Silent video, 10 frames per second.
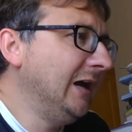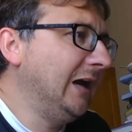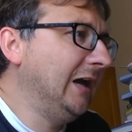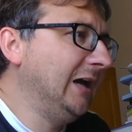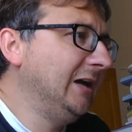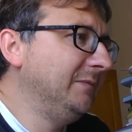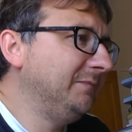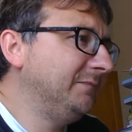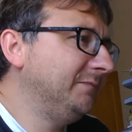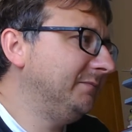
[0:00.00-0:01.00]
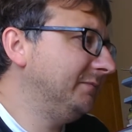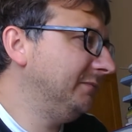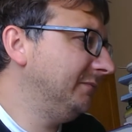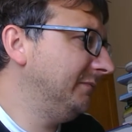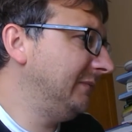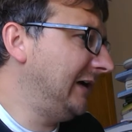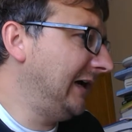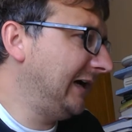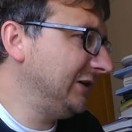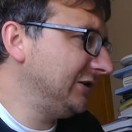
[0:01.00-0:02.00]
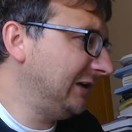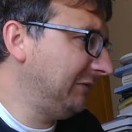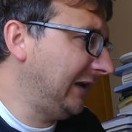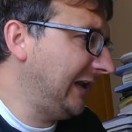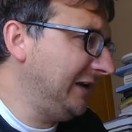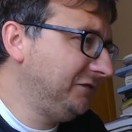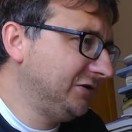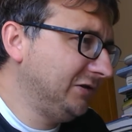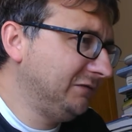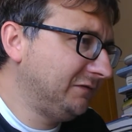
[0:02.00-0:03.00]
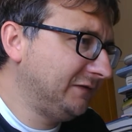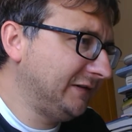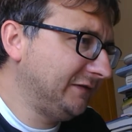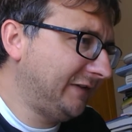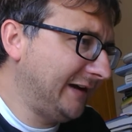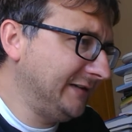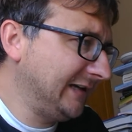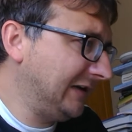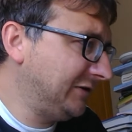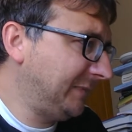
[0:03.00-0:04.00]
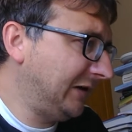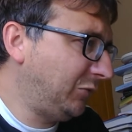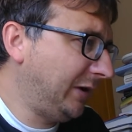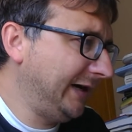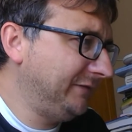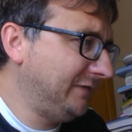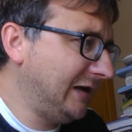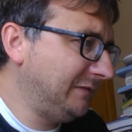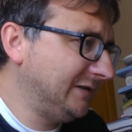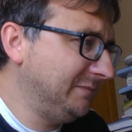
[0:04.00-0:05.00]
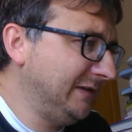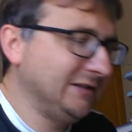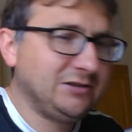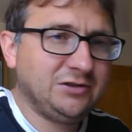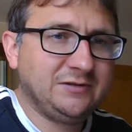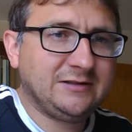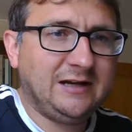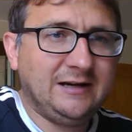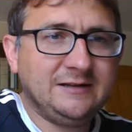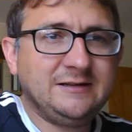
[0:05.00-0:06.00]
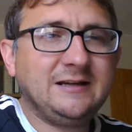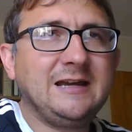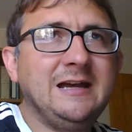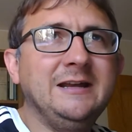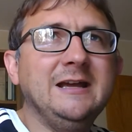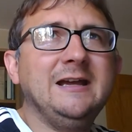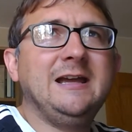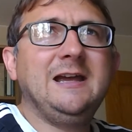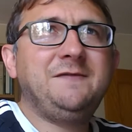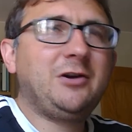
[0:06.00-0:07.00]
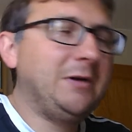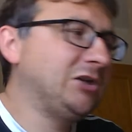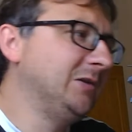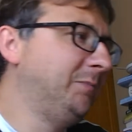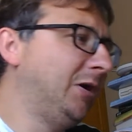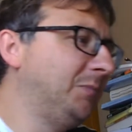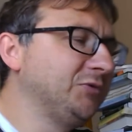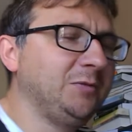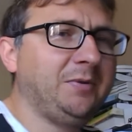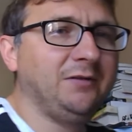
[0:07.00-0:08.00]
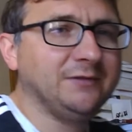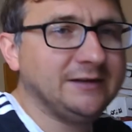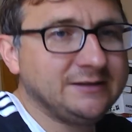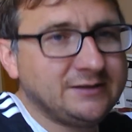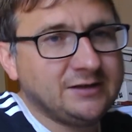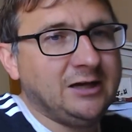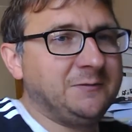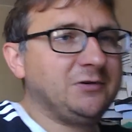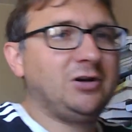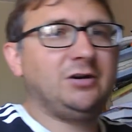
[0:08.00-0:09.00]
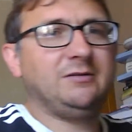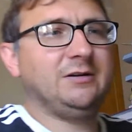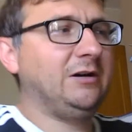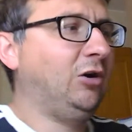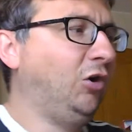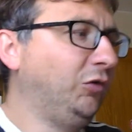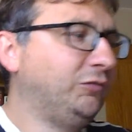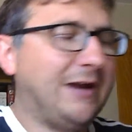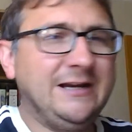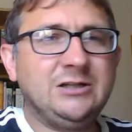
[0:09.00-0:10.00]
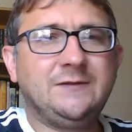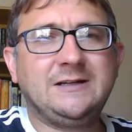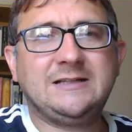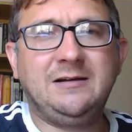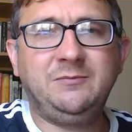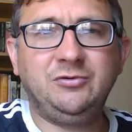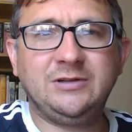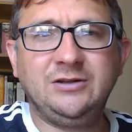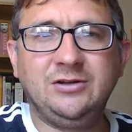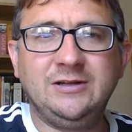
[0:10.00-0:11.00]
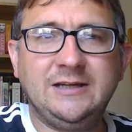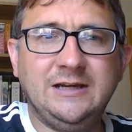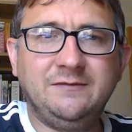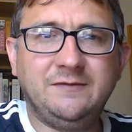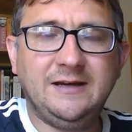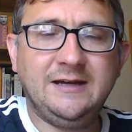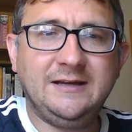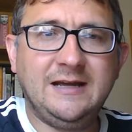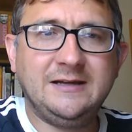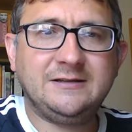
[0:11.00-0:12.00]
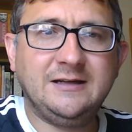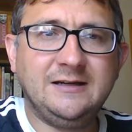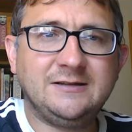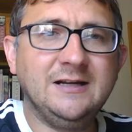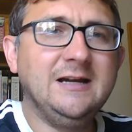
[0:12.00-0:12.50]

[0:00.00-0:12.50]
Um, I left you finding out about why various ministers resigned. And again, if a question pops up on this, we've got a whole range of examples that you can give in essays.